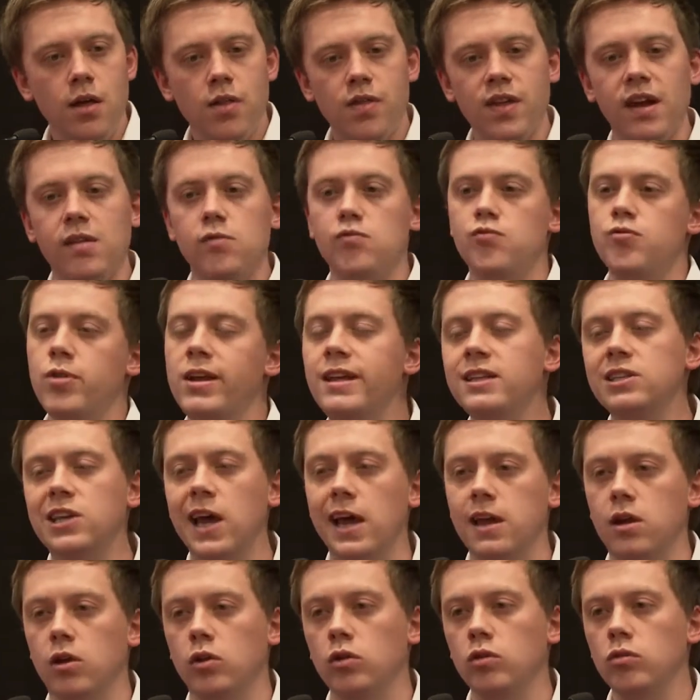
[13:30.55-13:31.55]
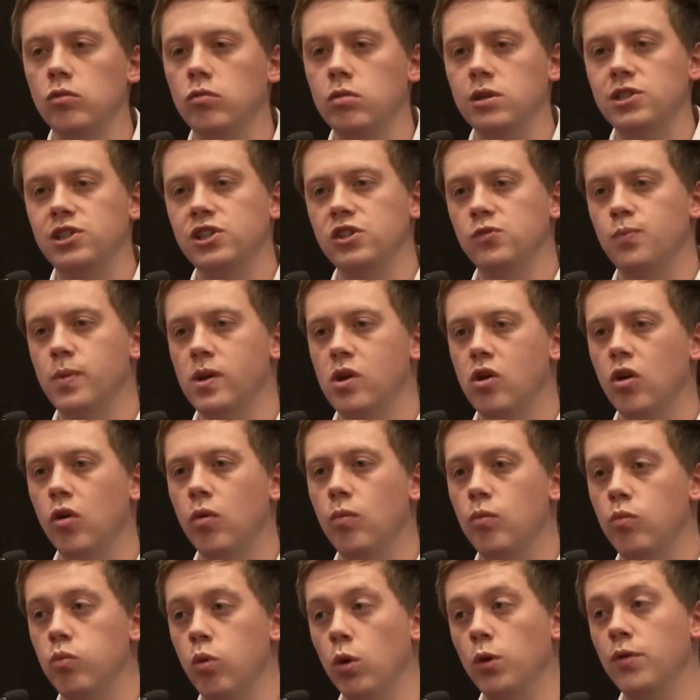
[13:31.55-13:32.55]
That retail, which has
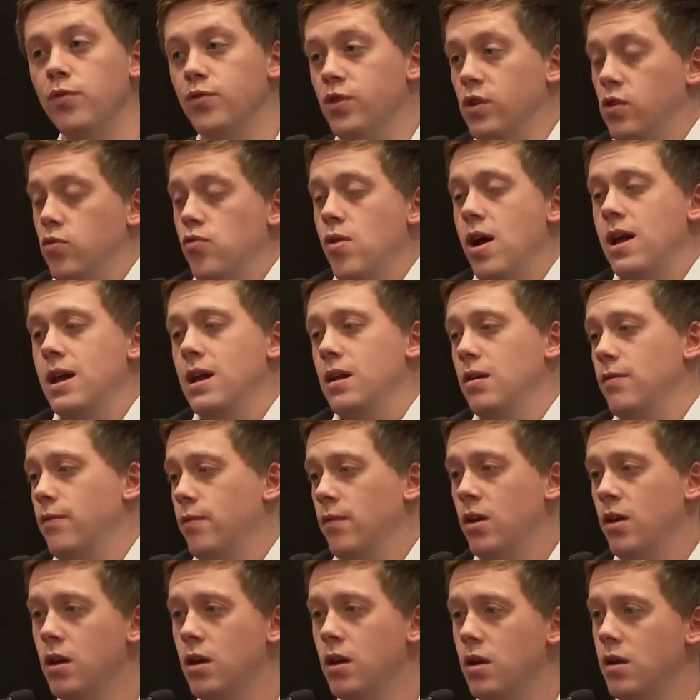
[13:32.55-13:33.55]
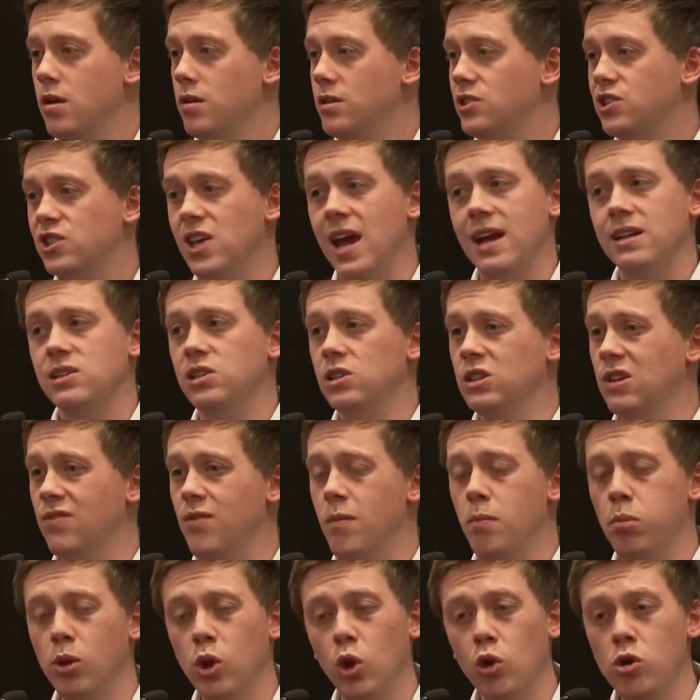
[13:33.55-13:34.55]
become one of the great sectors of
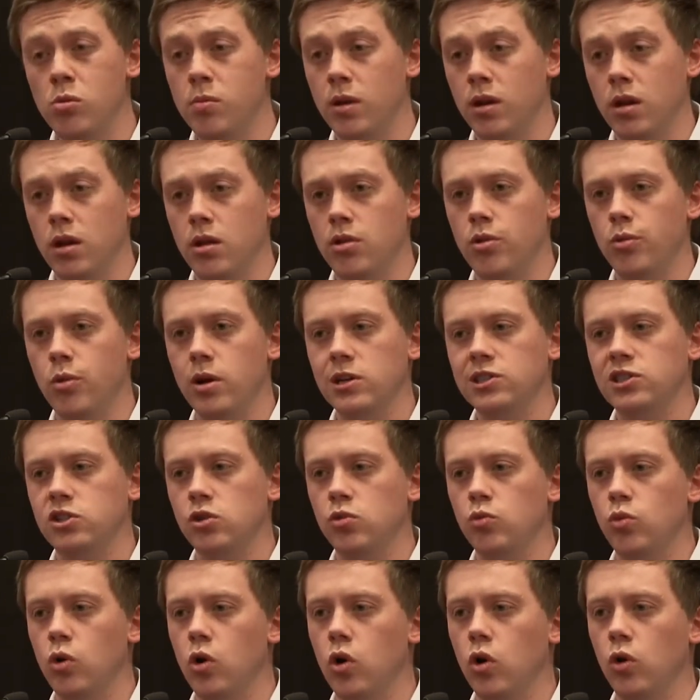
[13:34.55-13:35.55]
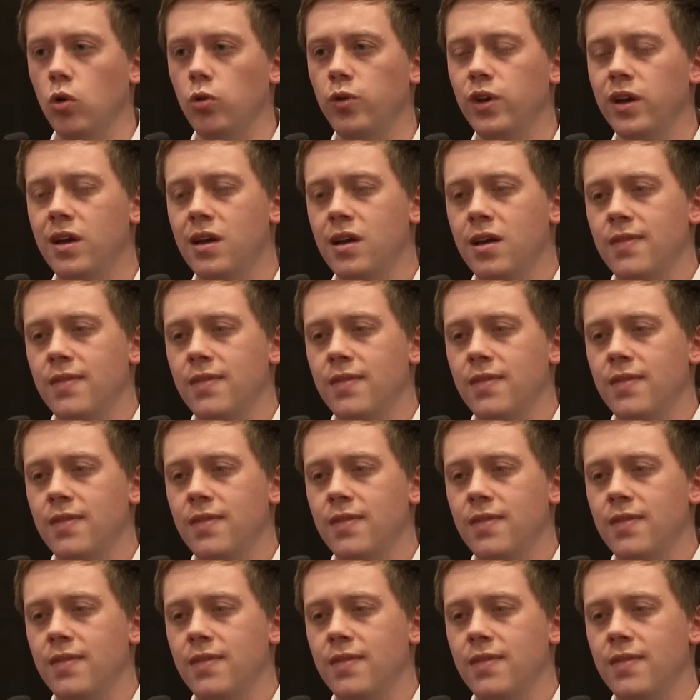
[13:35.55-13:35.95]
employment in the Western world,